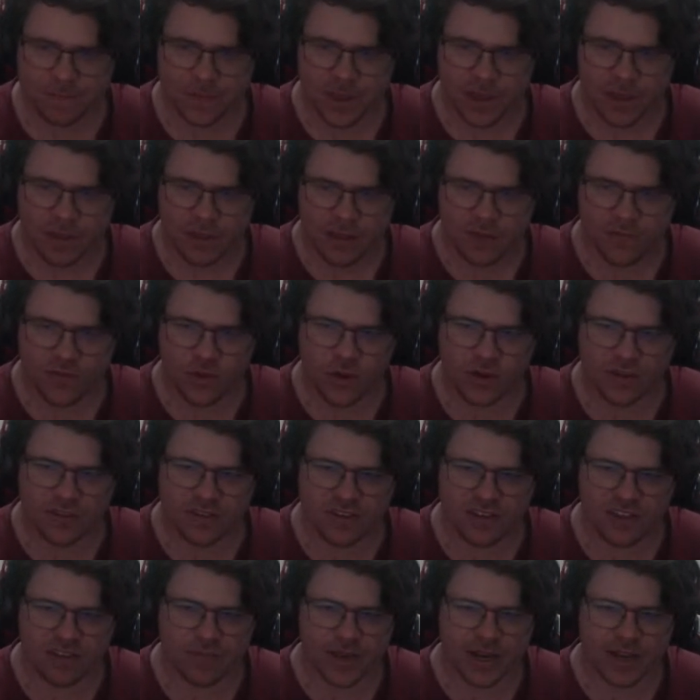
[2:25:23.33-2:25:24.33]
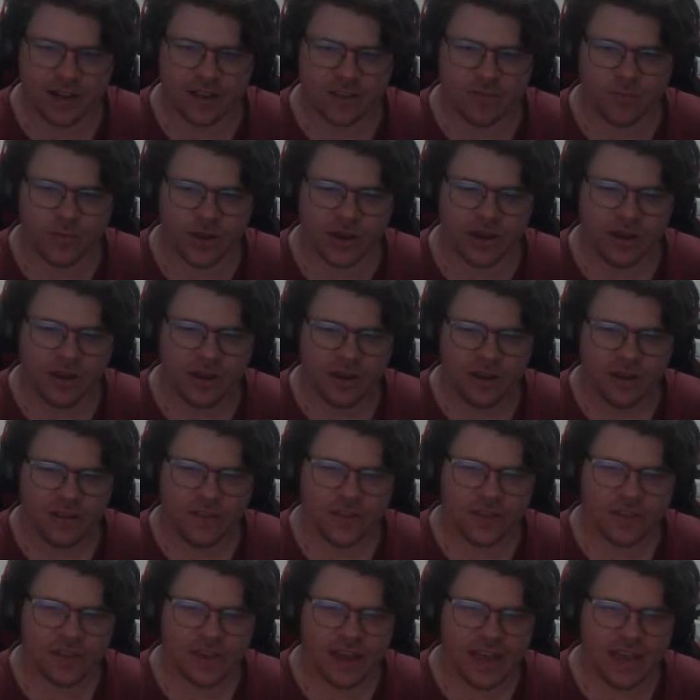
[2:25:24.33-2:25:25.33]
They've still got 6 minutes, but
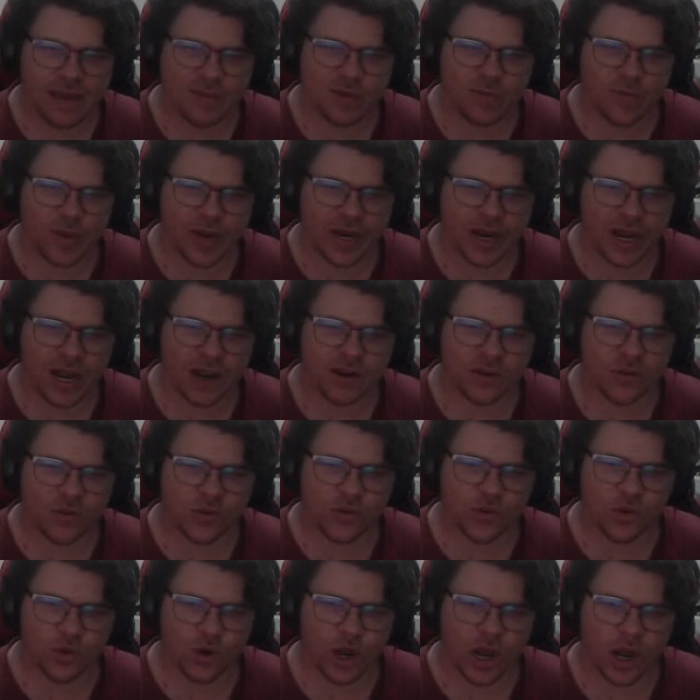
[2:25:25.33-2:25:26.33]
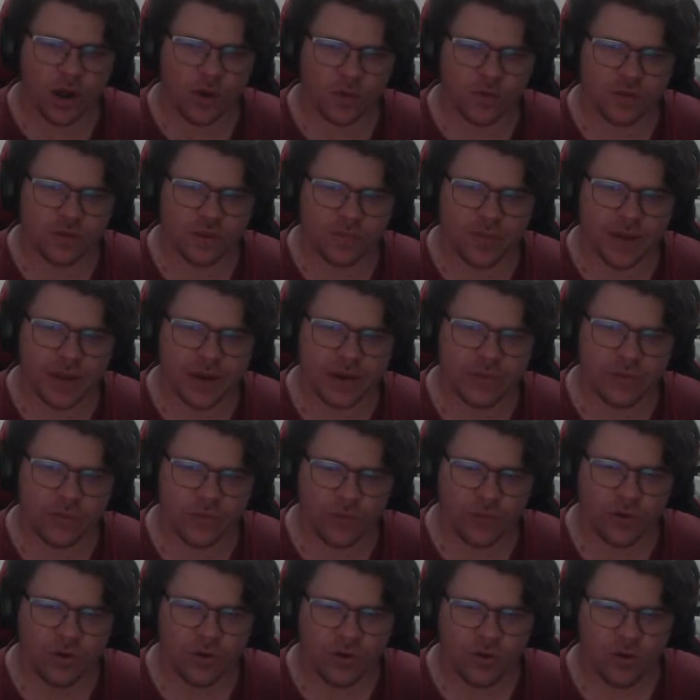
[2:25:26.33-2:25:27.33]
this game has been hard to score goals.
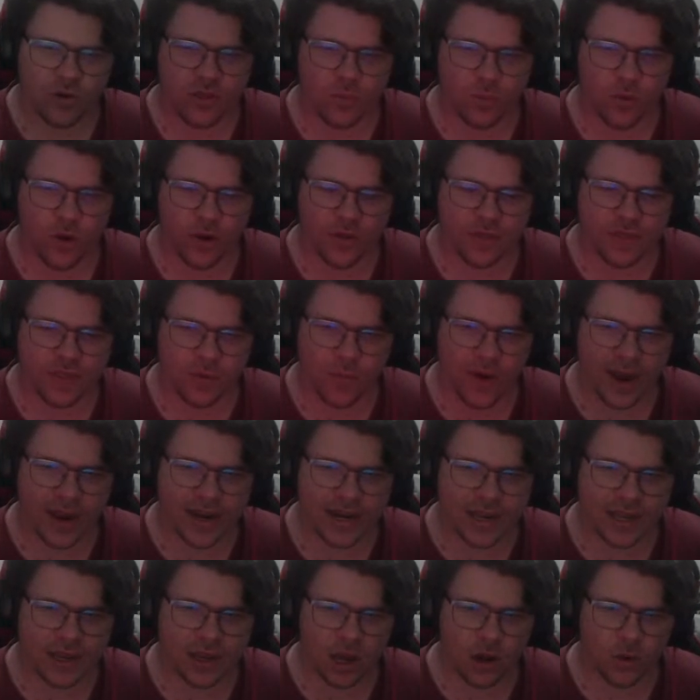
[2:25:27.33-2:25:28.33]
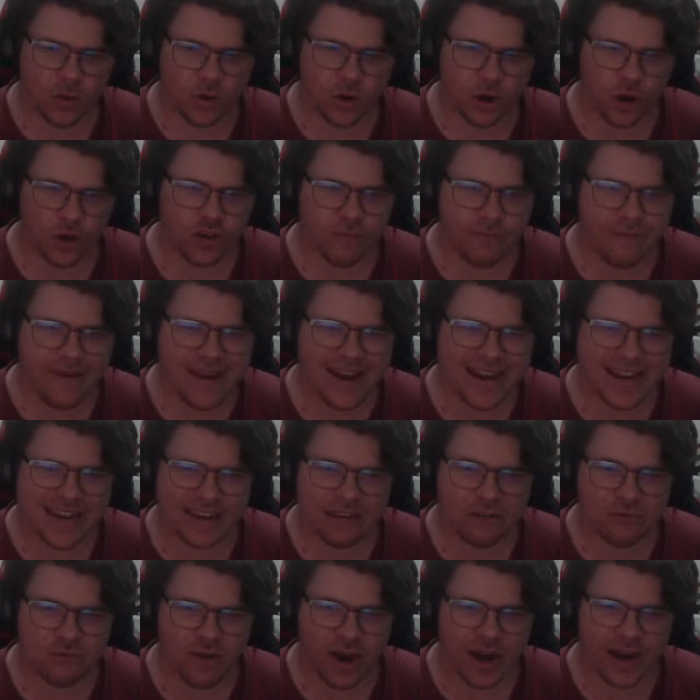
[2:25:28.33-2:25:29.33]
They're worth their weight in gold. Goes
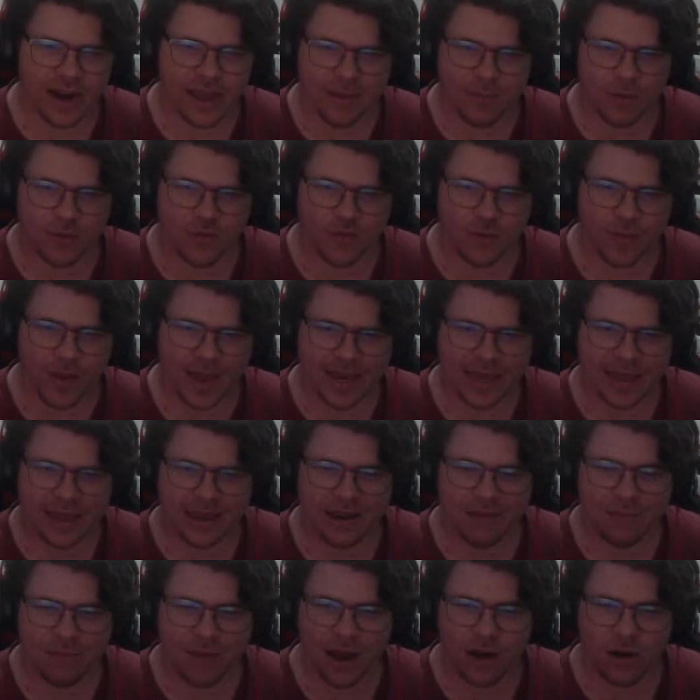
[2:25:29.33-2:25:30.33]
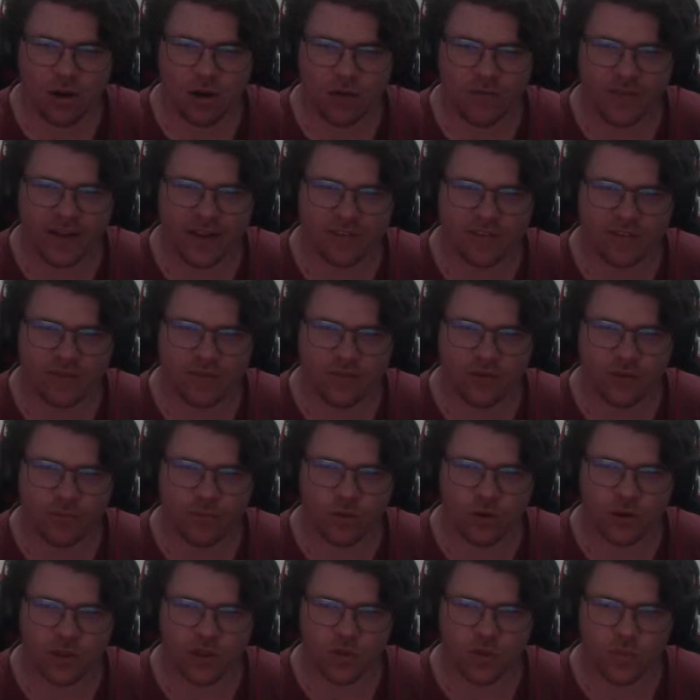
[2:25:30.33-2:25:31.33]
immediately. Great handball from Elliott. Markov has the
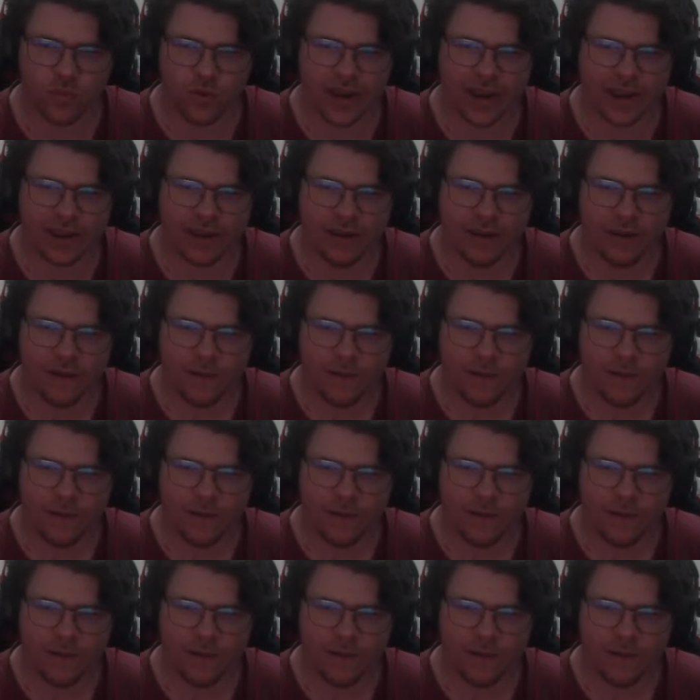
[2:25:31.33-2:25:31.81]
football on the wing.